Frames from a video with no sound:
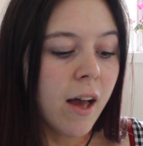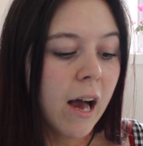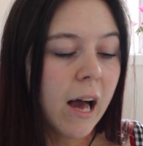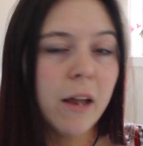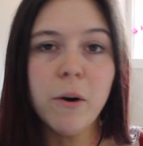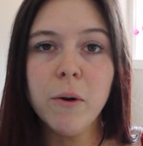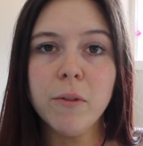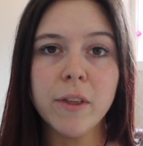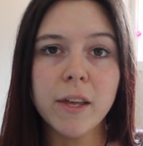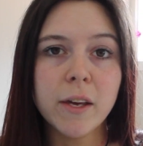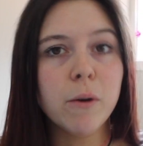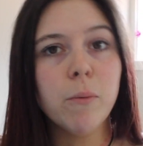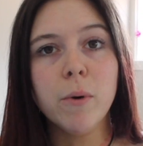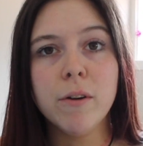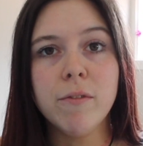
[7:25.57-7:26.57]
I don't think
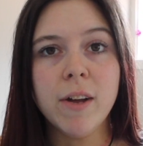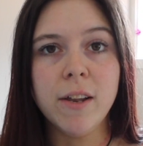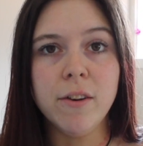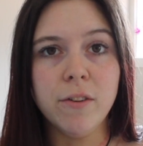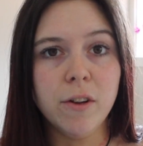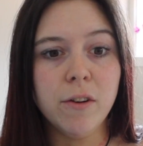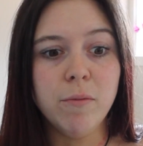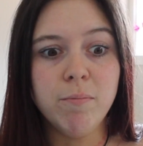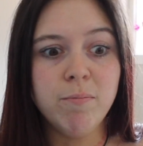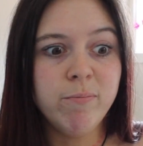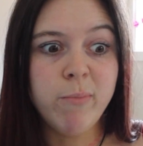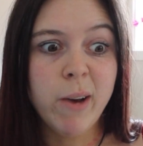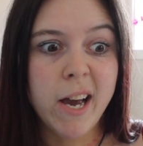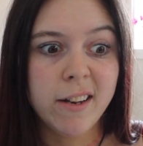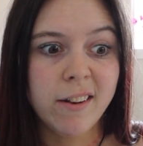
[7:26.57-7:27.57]
it would have ended
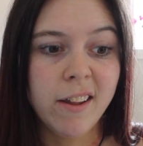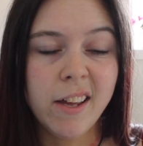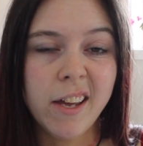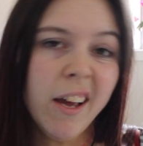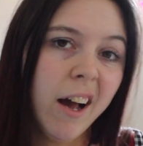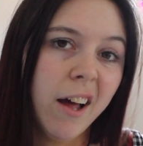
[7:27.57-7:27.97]
badly.